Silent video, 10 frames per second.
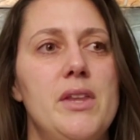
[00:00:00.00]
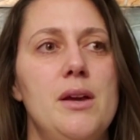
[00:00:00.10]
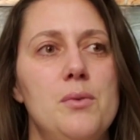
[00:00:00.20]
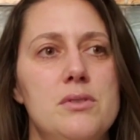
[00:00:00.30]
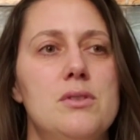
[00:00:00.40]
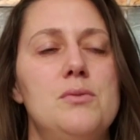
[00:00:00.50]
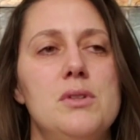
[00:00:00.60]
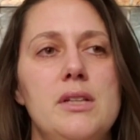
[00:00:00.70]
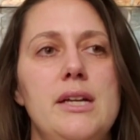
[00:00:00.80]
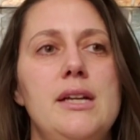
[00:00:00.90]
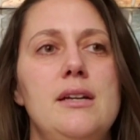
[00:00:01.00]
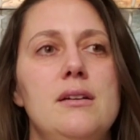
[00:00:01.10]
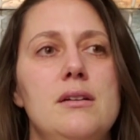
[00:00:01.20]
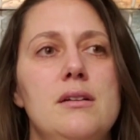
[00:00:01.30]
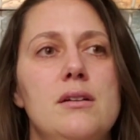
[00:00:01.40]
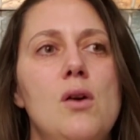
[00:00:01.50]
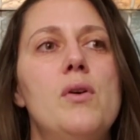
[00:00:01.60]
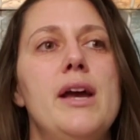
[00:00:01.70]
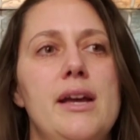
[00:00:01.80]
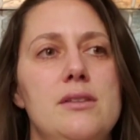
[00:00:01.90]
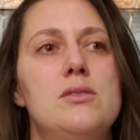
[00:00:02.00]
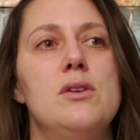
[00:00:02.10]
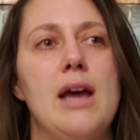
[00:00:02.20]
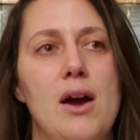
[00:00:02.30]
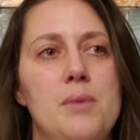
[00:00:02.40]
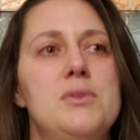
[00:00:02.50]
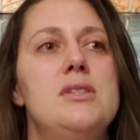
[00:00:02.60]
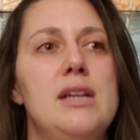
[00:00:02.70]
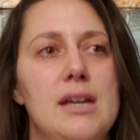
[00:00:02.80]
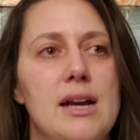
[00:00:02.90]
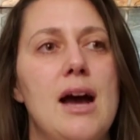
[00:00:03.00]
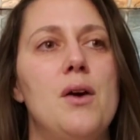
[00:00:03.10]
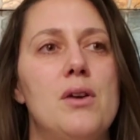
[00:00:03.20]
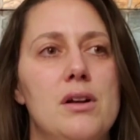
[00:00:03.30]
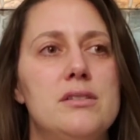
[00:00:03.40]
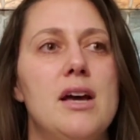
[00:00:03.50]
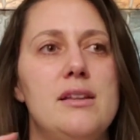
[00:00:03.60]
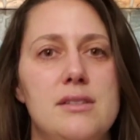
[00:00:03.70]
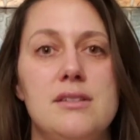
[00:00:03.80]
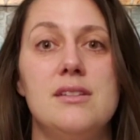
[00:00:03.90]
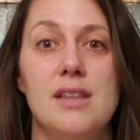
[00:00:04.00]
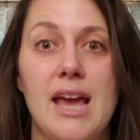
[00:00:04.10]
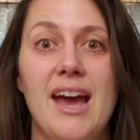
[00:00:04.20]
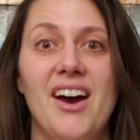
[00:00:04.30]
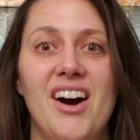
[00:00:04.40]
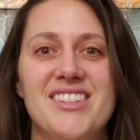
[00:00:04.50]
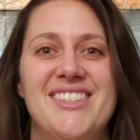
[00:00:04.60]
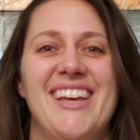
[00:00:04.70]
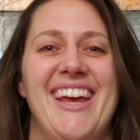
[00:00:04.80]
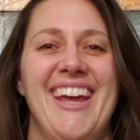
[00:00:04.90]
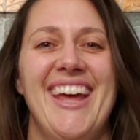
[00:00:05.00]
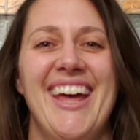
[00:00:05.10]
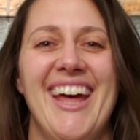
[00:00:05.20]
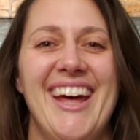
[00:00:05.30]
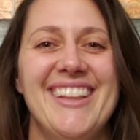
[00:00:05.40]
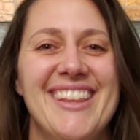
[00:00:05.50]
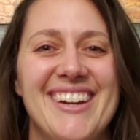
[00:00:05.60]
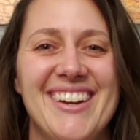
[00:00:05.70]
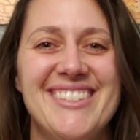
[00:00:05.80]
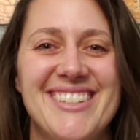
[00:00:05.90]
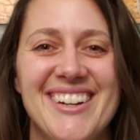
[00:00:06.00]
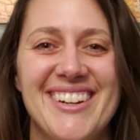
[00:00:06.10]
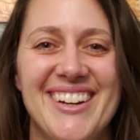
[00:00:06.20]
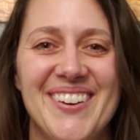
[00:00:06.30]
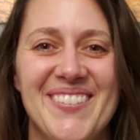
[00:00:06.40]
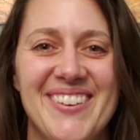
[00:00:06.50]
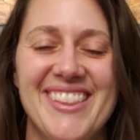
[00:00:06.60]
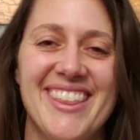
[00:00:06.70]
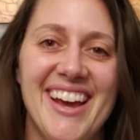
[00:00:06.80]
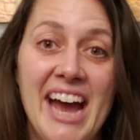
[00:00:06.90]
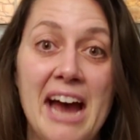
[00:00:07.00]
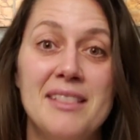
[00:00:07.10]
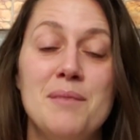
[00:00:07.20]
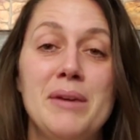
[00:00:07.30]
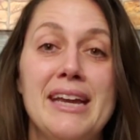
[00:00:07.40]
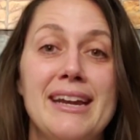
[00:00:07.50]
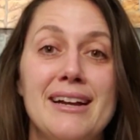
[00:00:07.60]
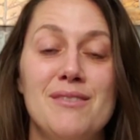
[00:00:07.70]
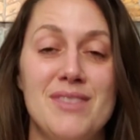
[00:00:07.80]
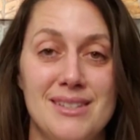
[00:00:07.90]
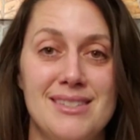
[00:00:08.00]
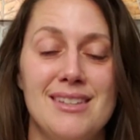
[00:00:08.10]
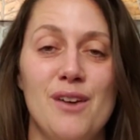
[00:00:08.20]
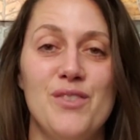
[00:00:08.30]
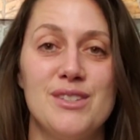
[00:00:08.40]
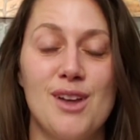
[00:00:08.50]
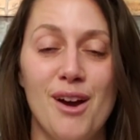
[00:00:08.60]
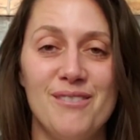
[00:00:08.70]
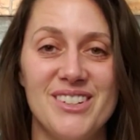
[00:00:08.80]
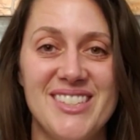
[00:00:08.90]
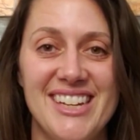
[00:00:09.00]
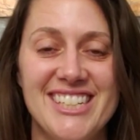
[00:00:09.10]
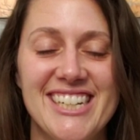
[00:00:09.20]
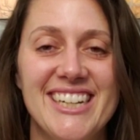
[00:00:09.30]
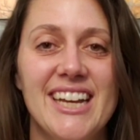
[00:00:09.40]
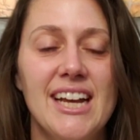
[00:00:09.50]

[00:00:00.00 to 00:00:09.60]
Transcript: was a really, okay, so now I'm seeing how it all ties into the chaos that I started out with at the beginning of this conversation.